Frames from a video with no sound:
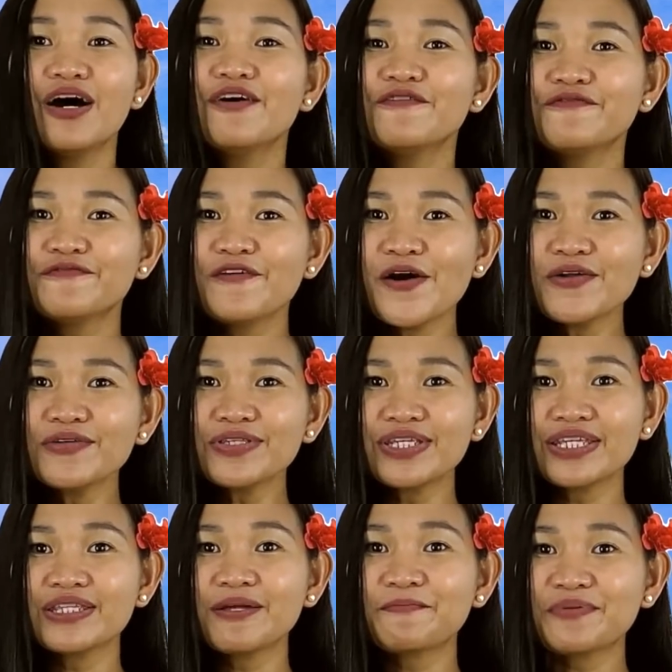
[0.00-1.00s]
Photos
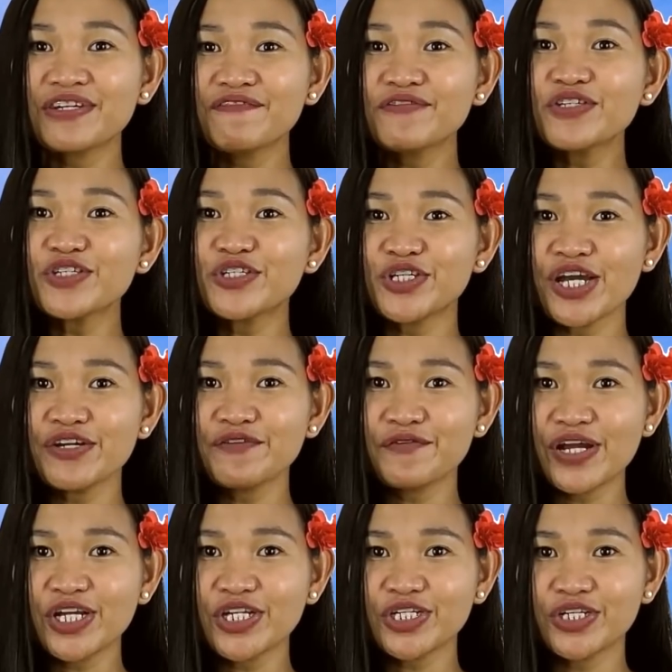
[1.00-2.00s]
that the previous
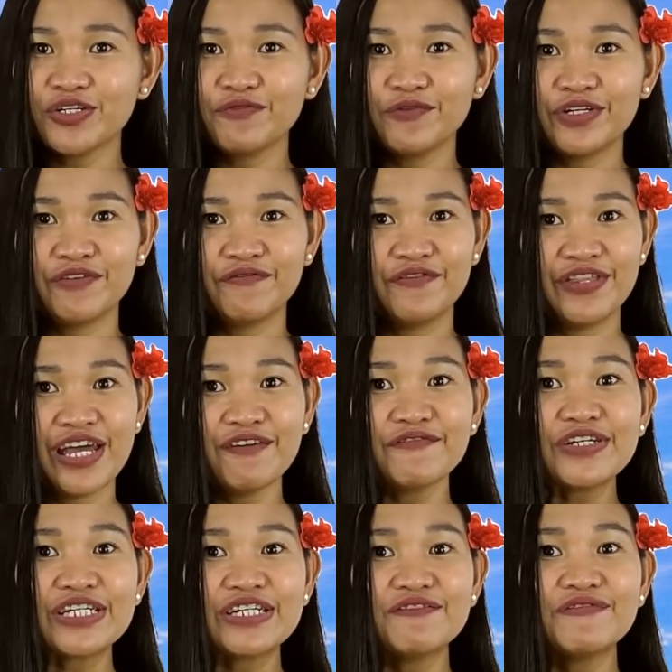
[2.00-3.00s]
generation would have
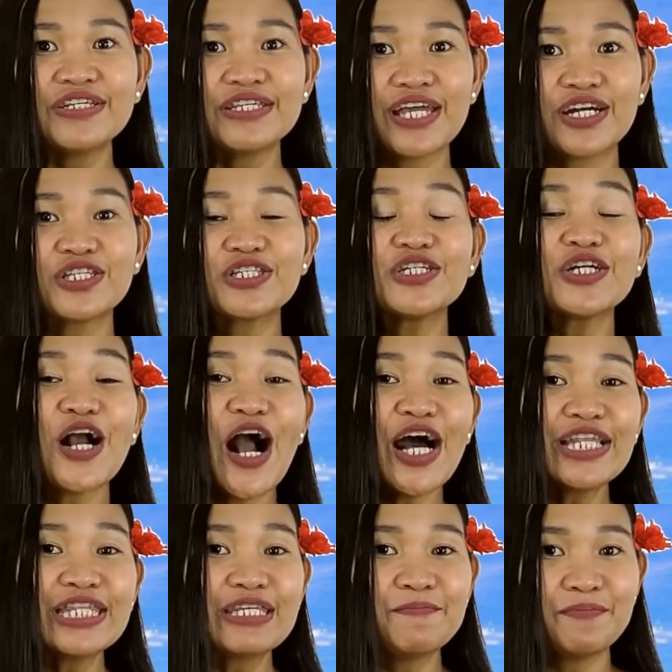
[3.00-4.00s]
never even dared to
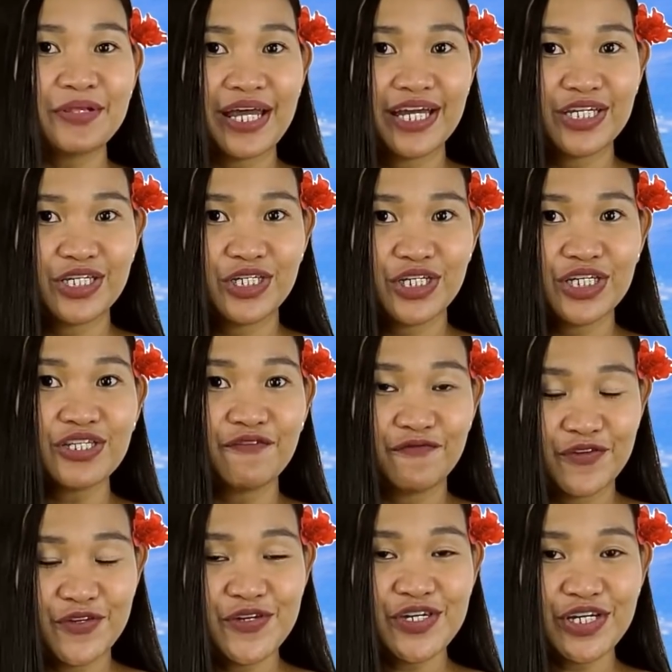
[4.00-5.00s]
contemplate just a
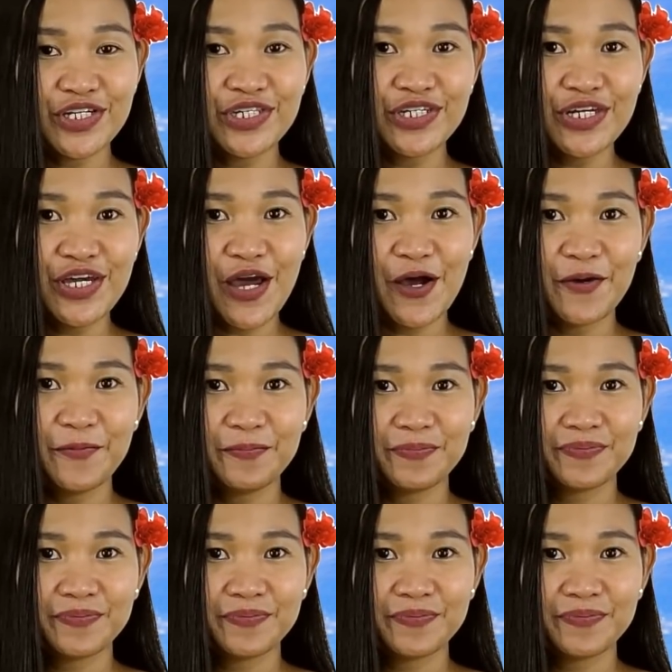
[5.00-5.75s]
few years ago.